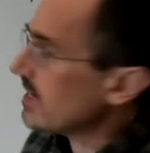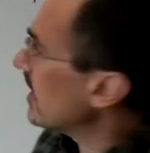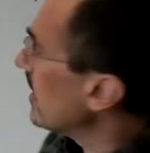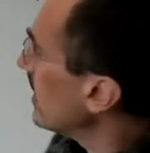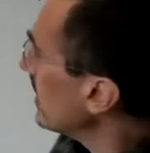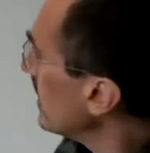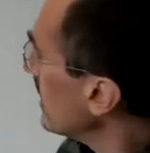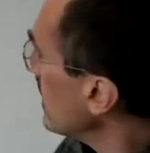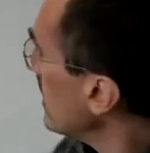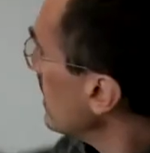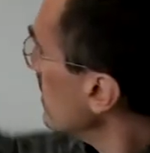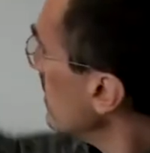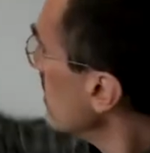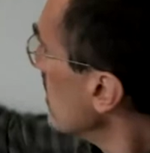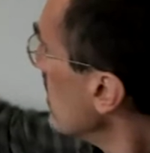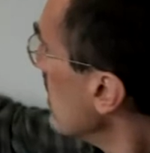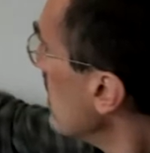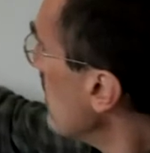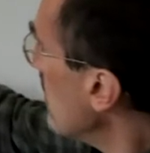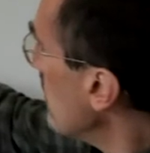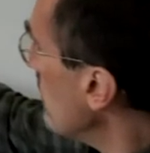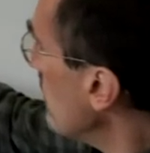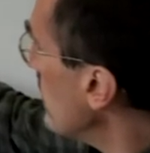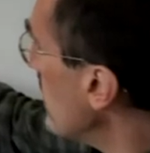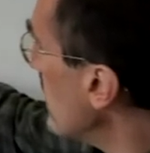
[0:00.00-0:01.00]
on it
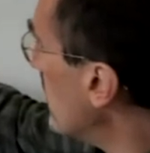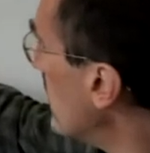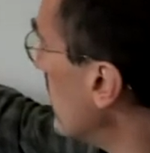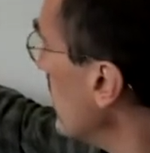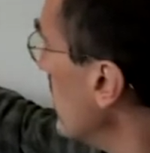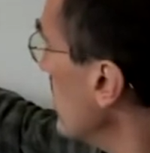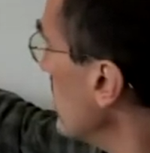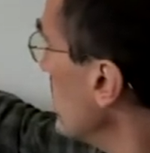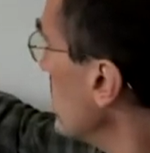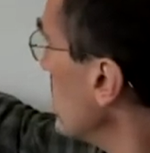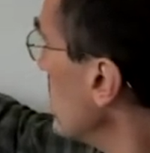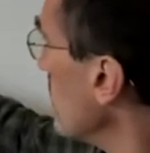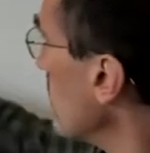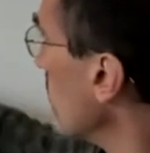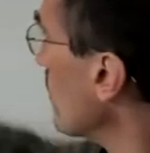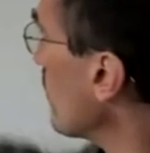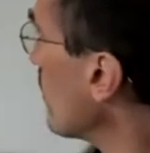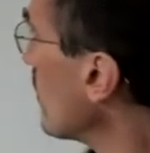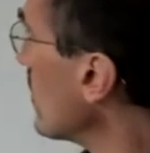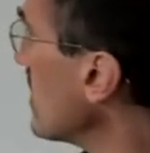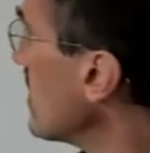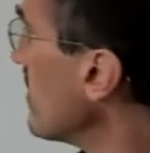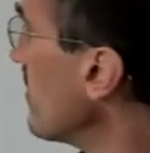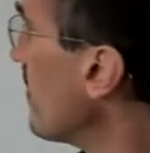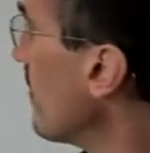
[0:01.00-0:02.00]
because they're pretty